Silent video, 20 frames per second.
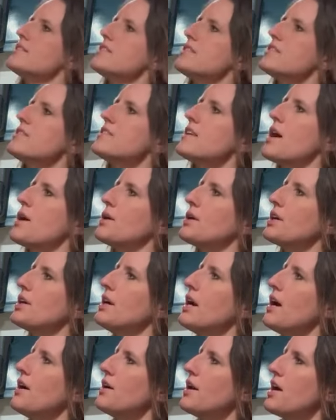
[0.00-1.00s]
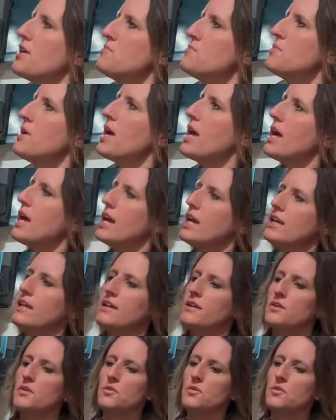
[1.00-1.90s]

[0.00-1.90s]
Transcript: the sauerkraut I made